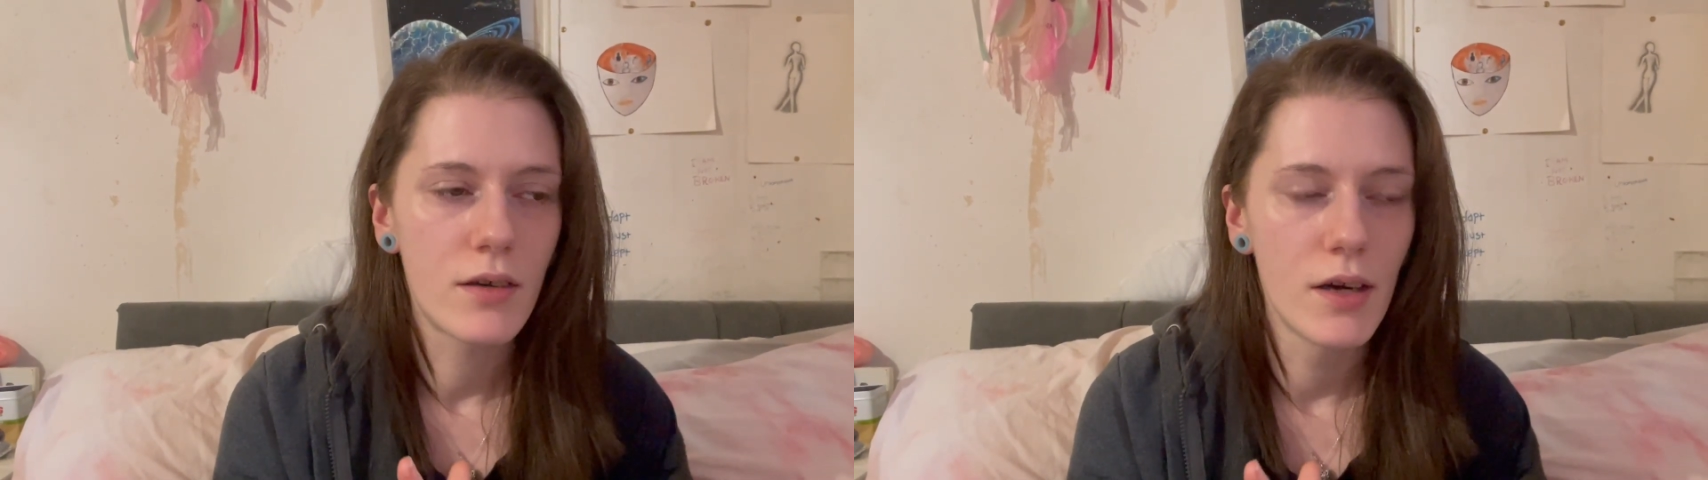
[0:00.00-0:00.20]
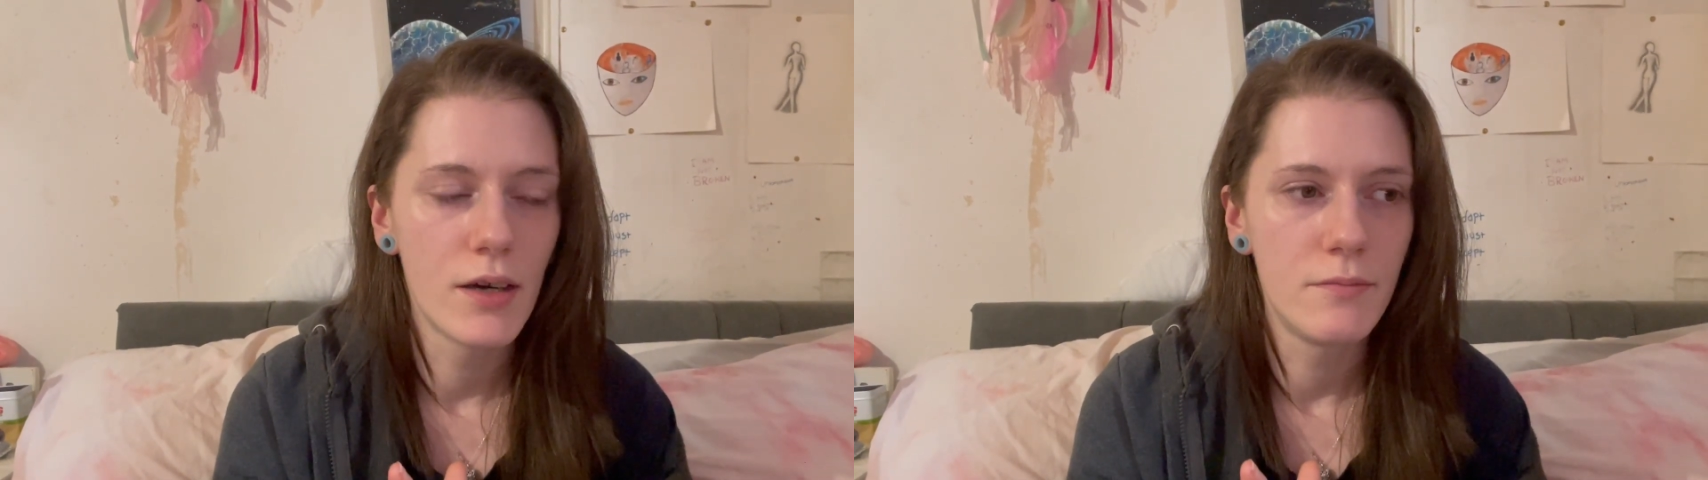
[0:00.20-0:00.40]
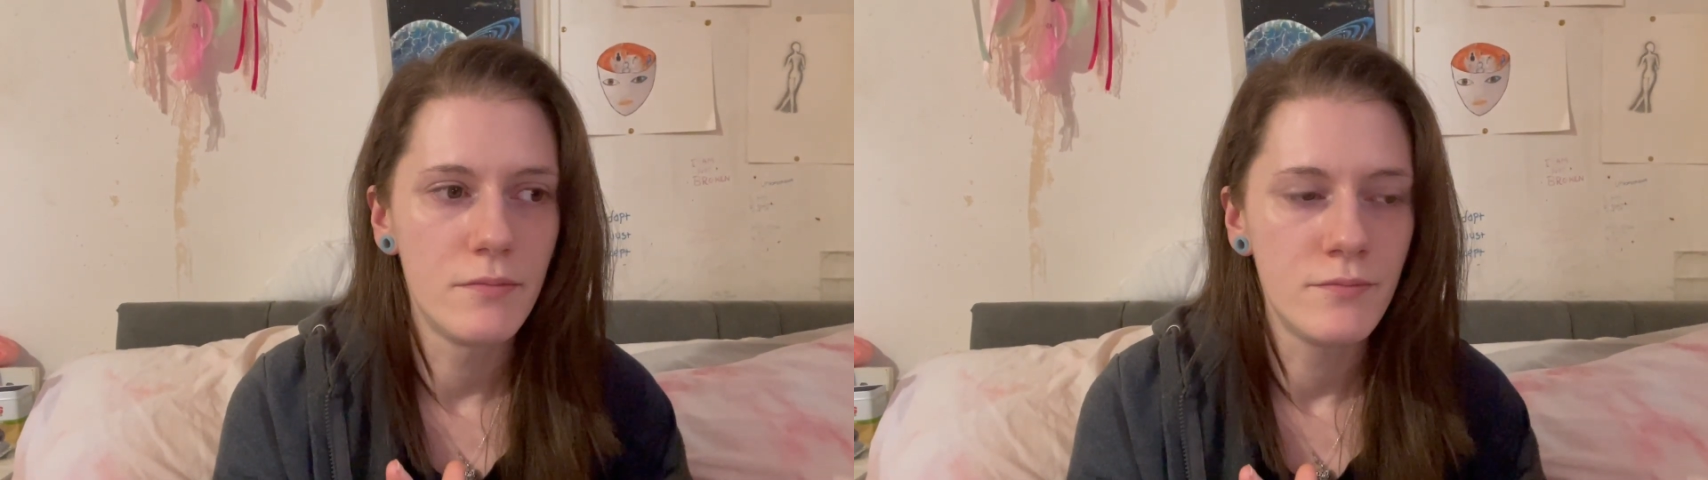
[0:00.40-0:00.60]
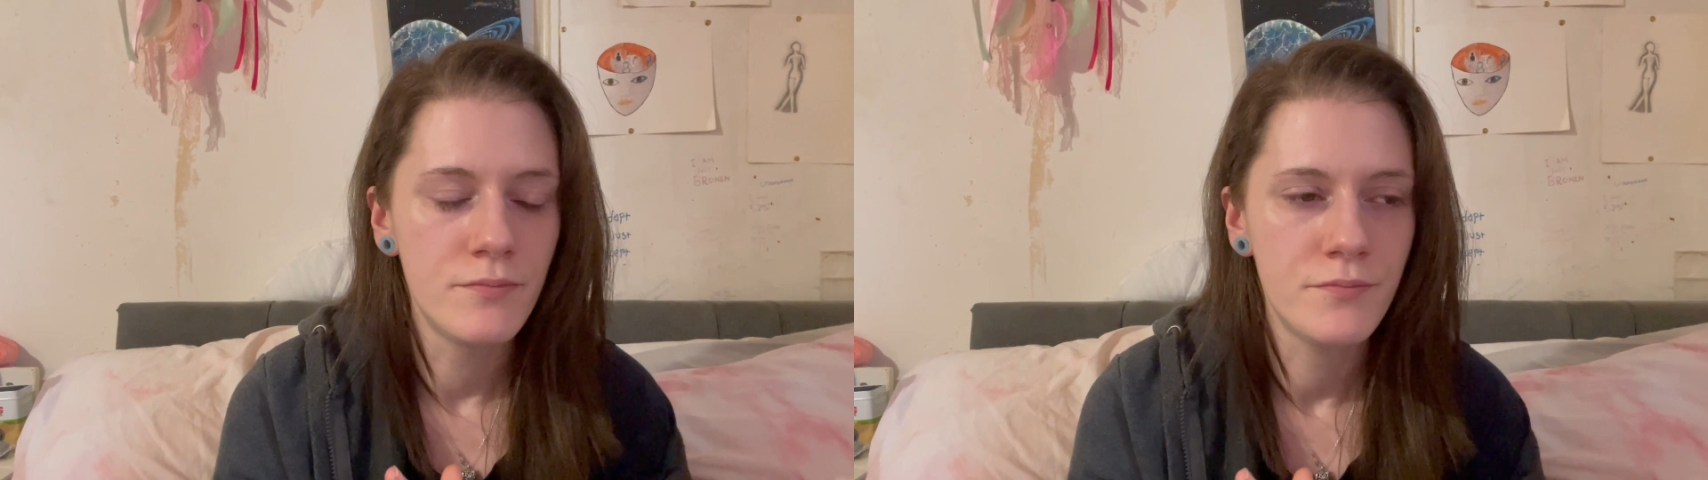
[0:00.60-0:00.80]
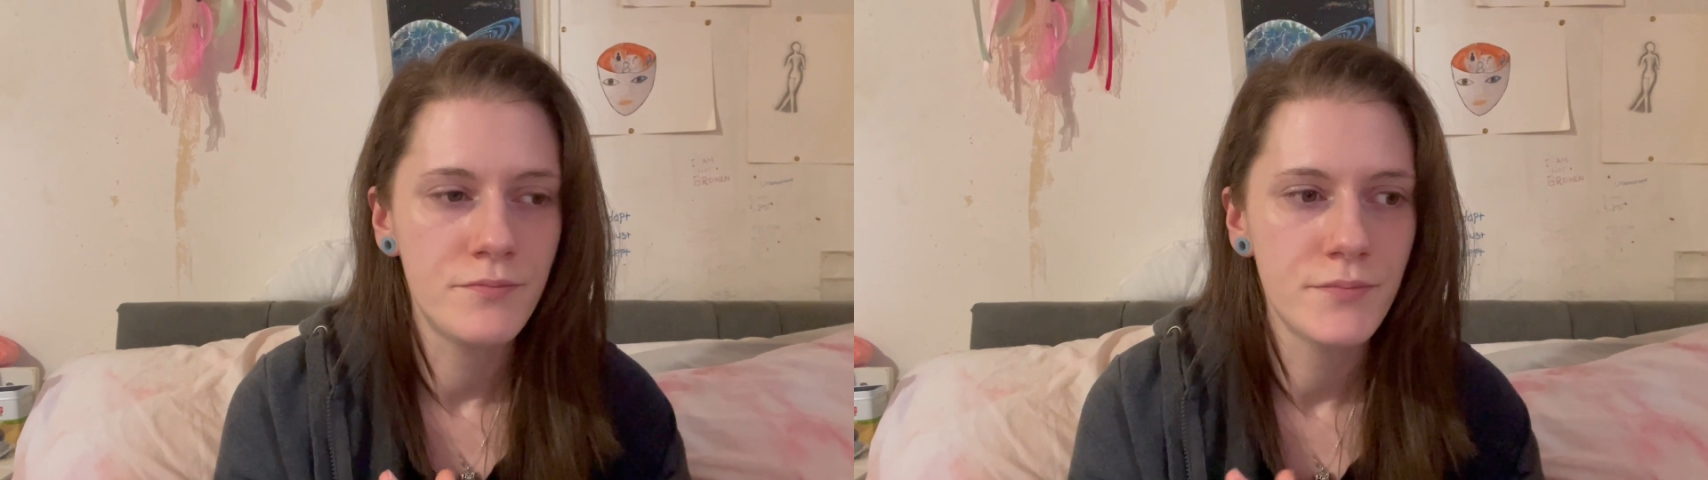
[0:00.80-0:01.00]
I'm
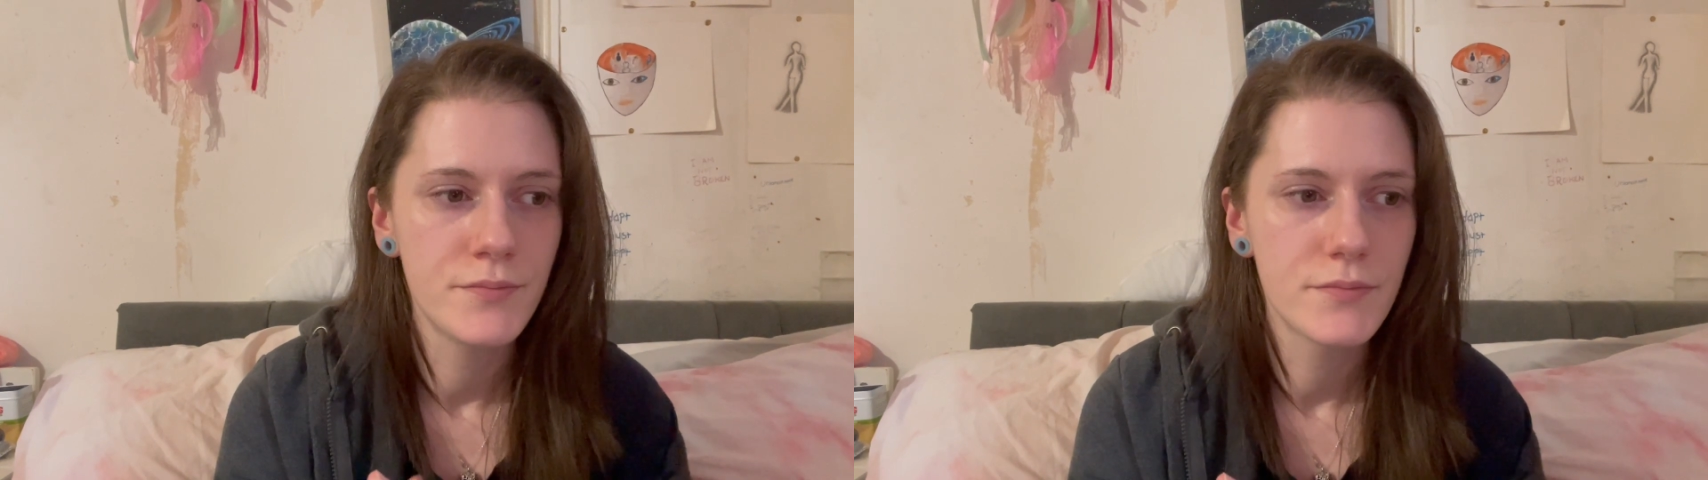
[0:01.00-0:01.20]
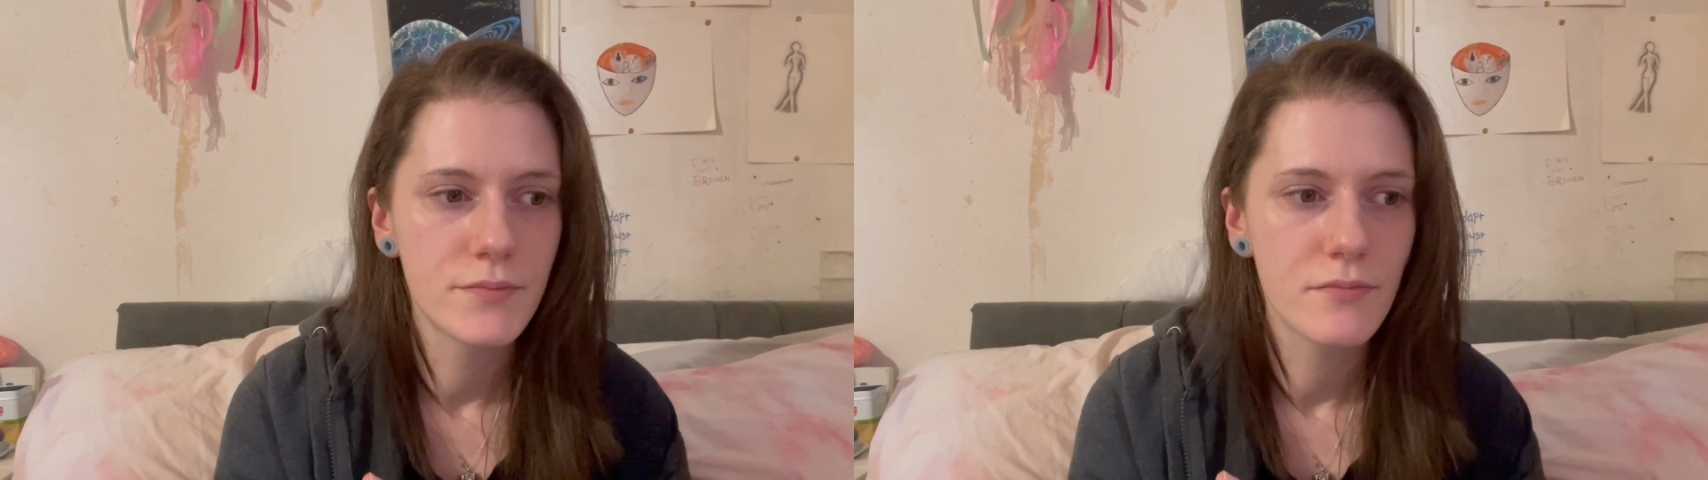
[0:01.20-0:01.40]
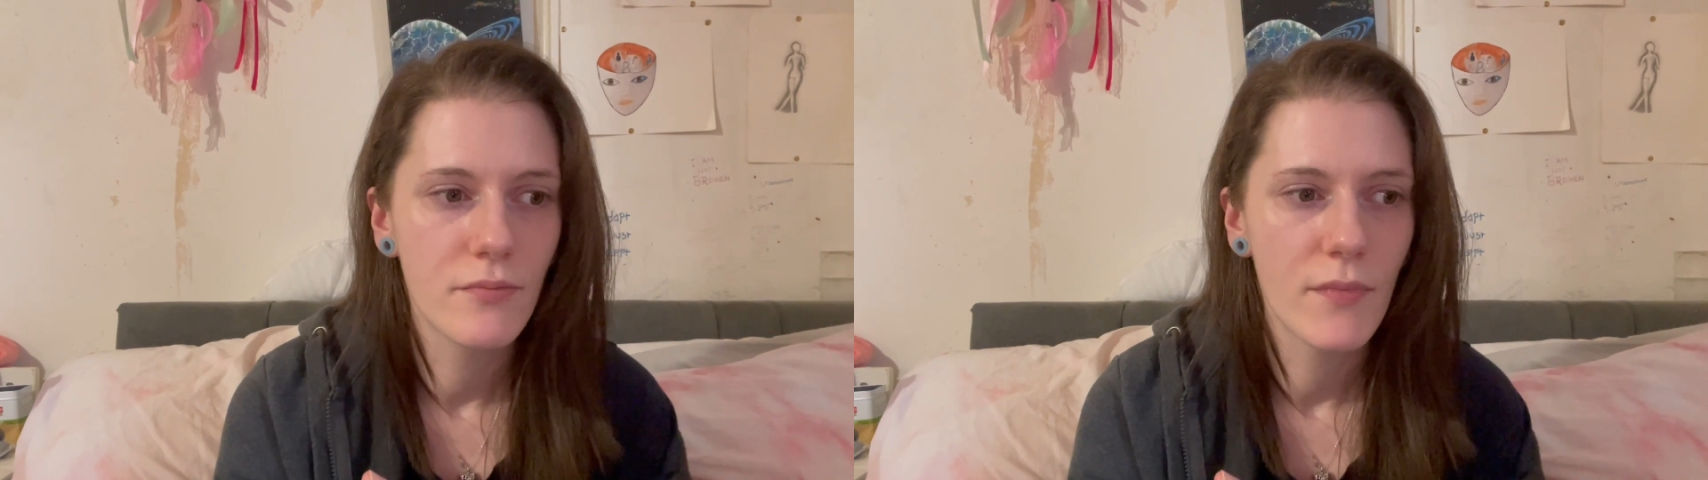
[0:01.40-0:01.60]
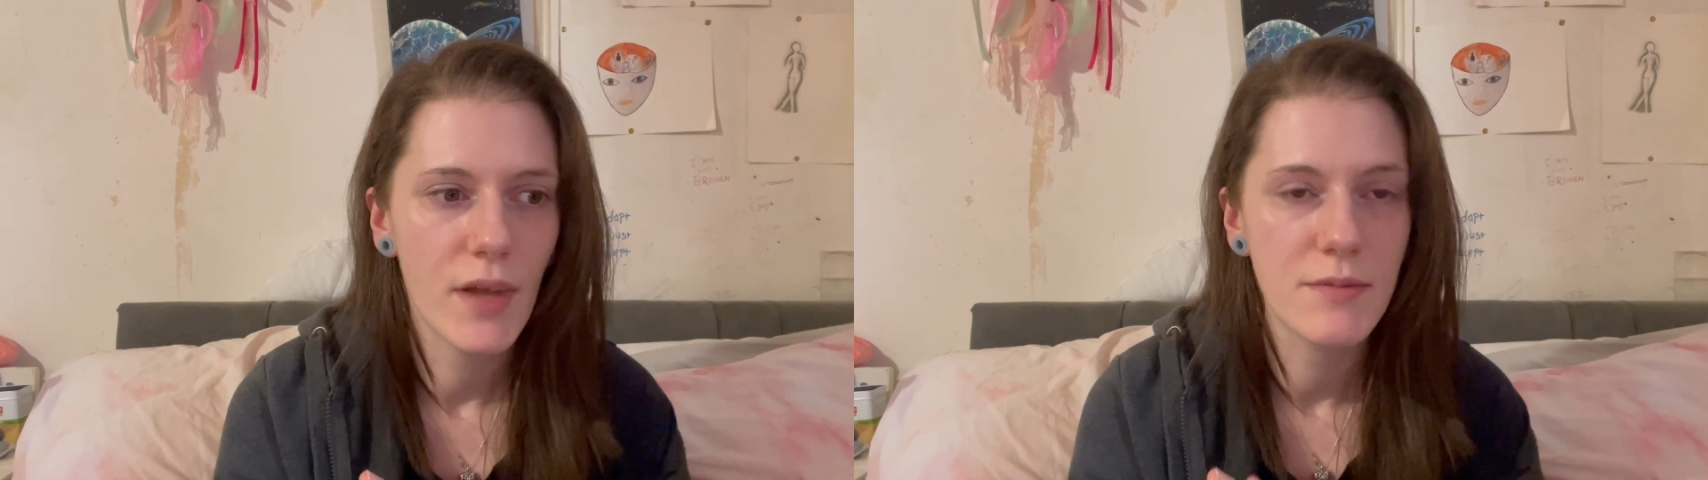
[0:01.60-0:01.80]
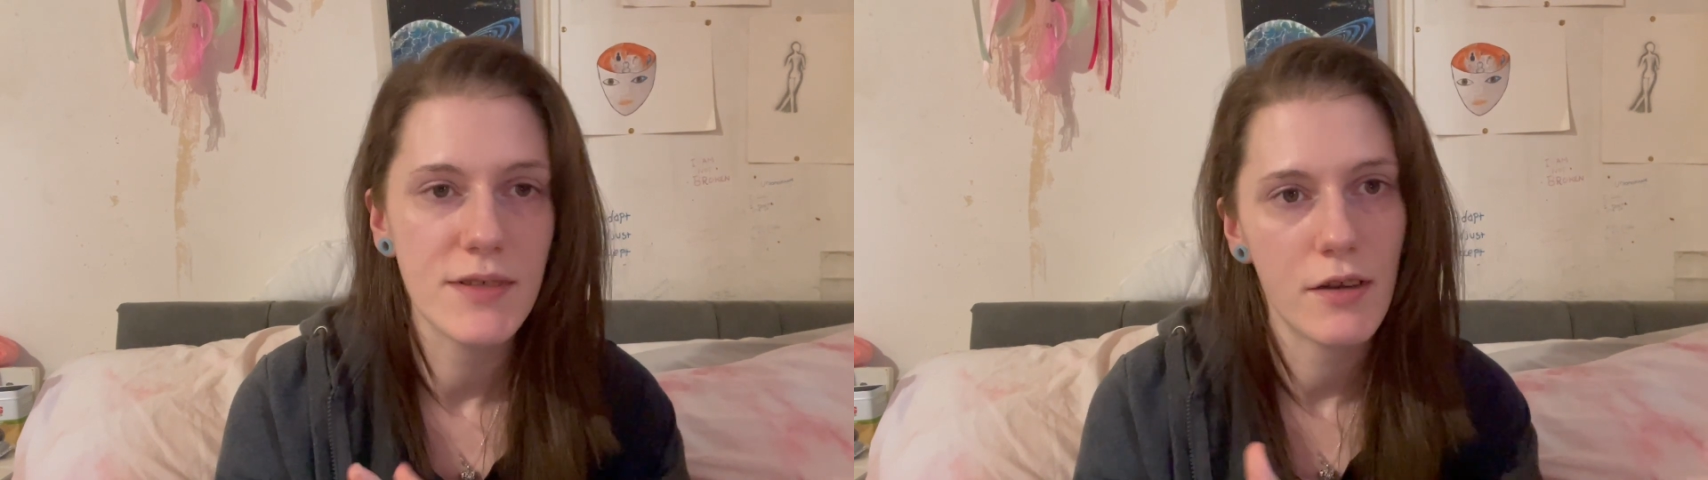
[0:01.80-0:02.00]

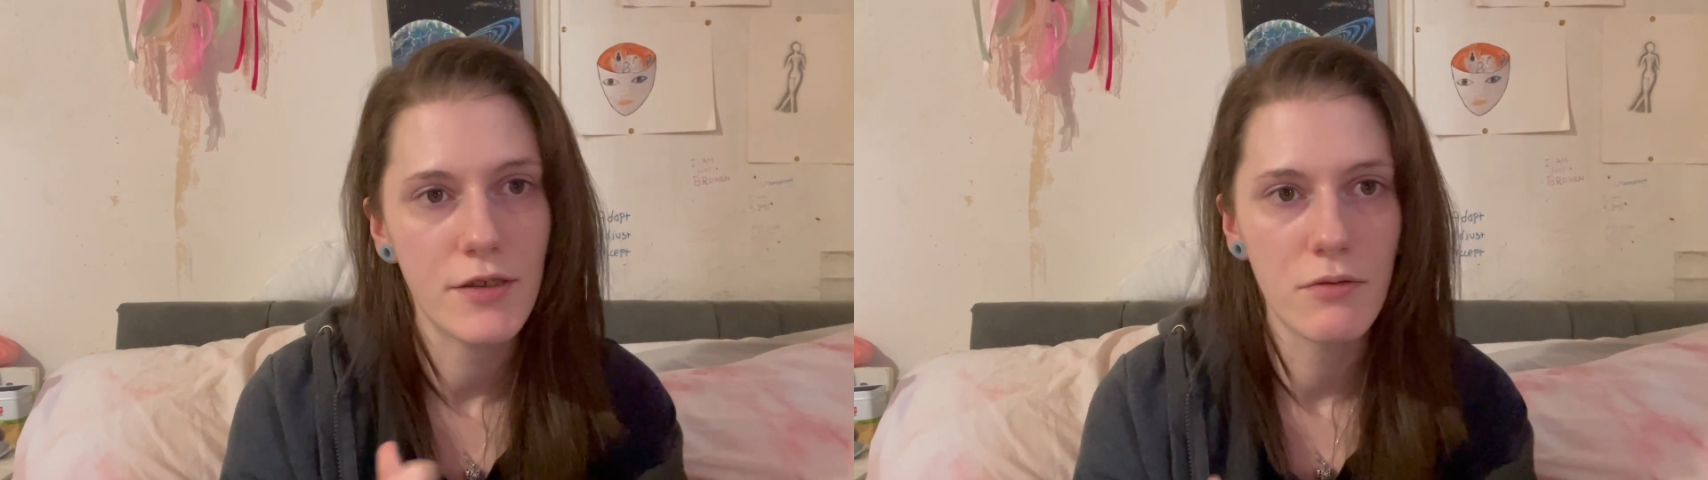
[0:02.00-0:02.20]
scared